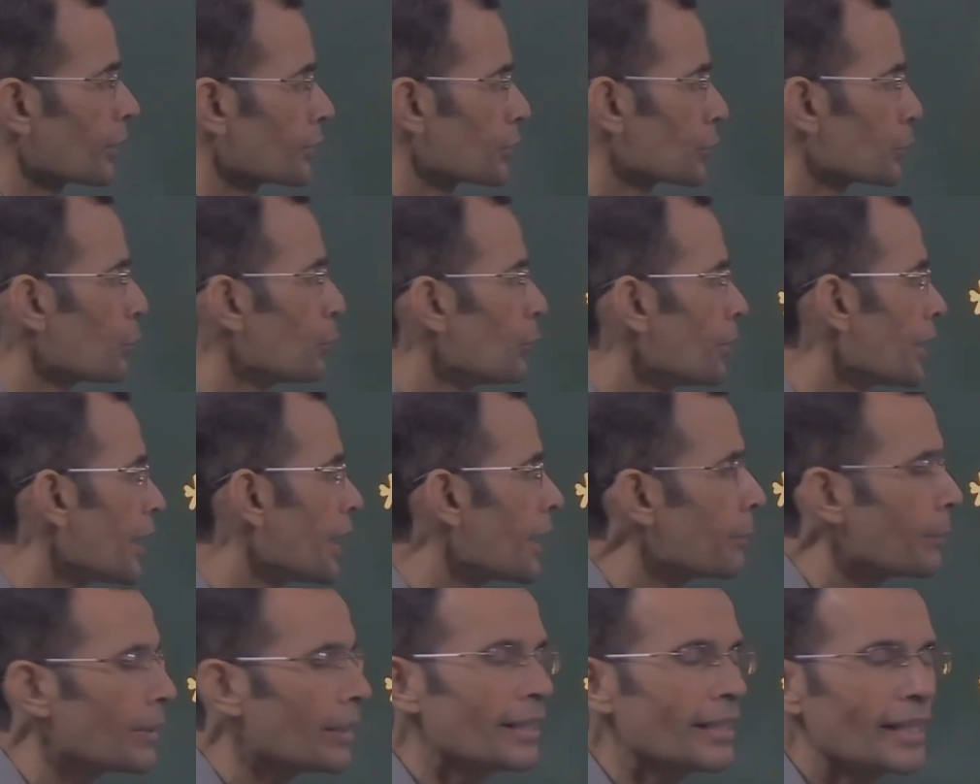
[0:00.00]
the two
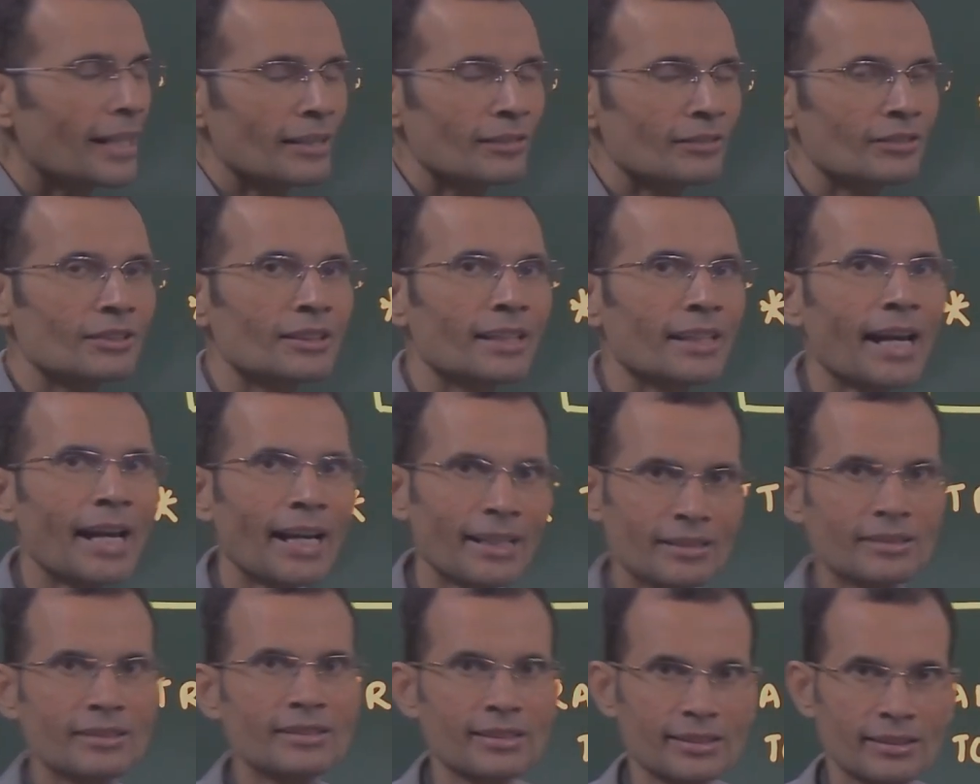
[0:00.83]
immediate
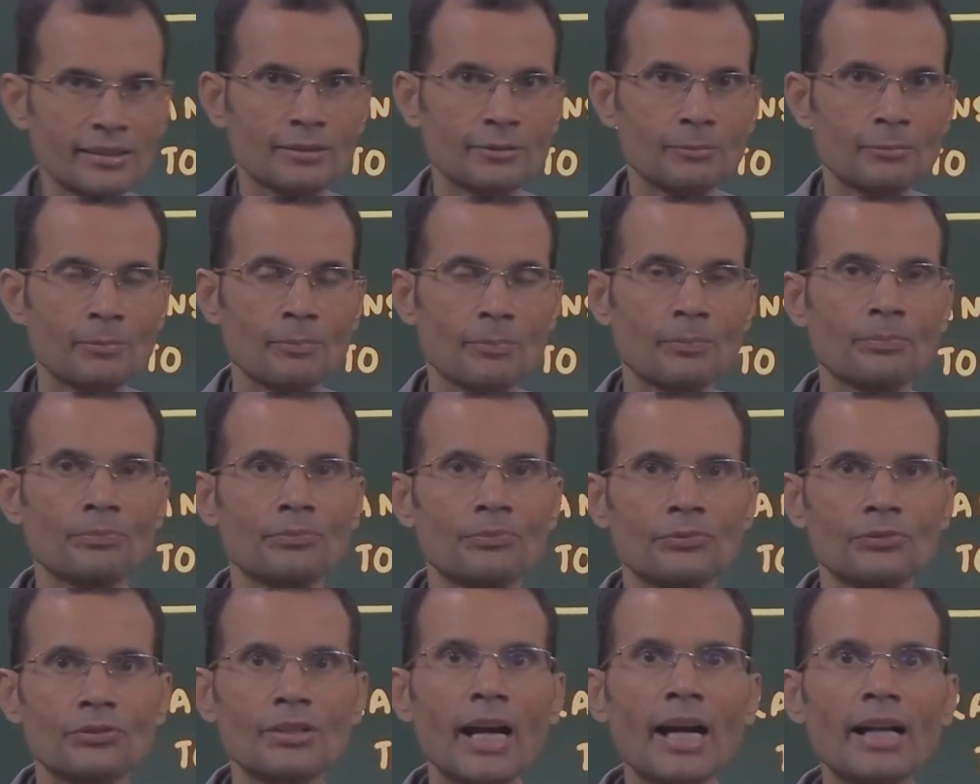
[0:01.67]
threats
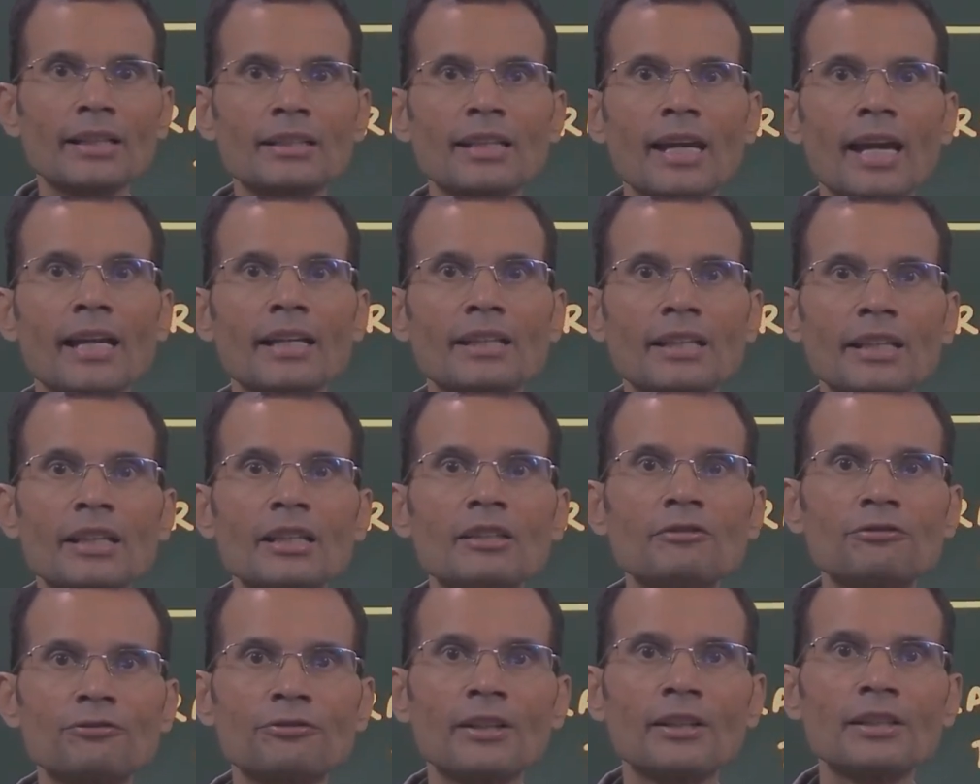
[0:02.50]
that an
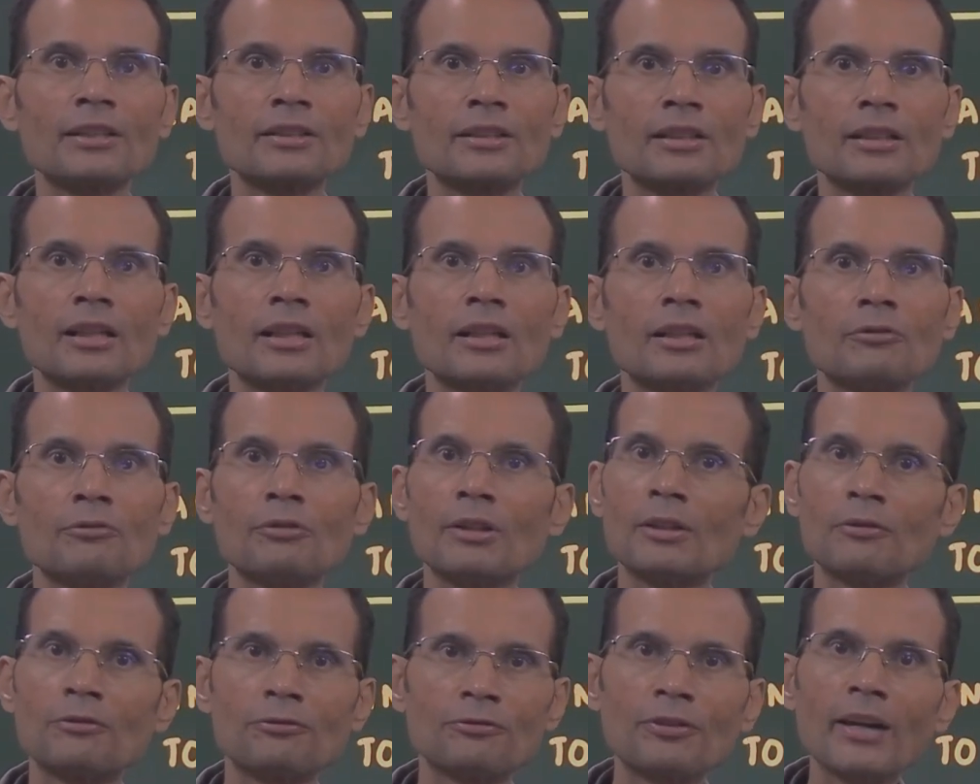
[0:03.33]
infant
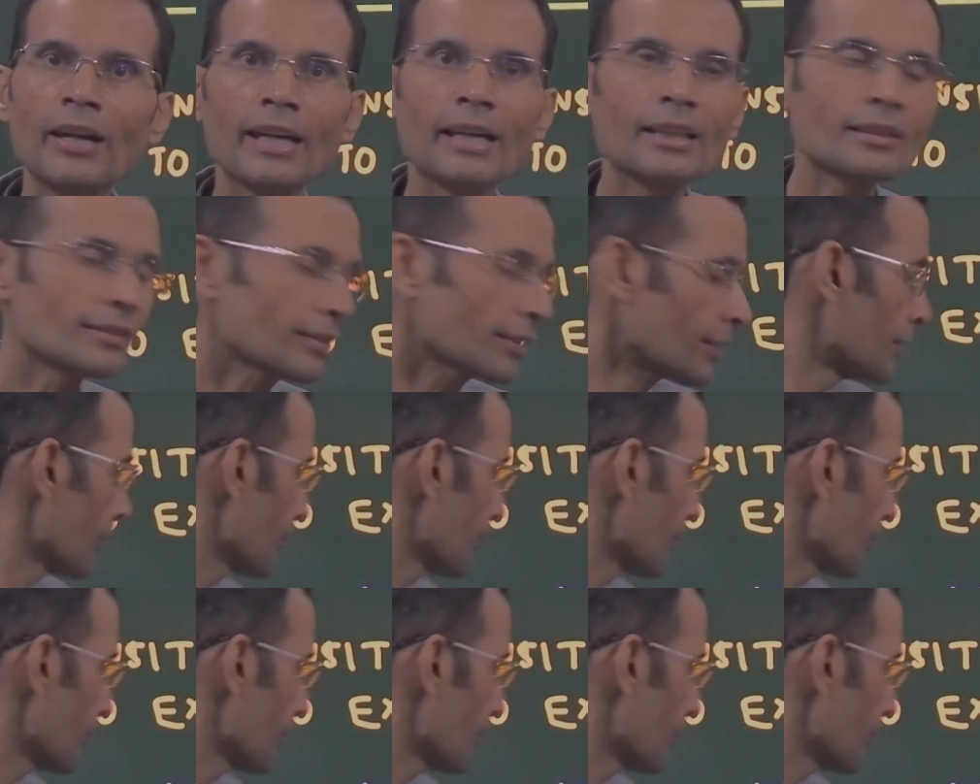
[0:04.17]
will face,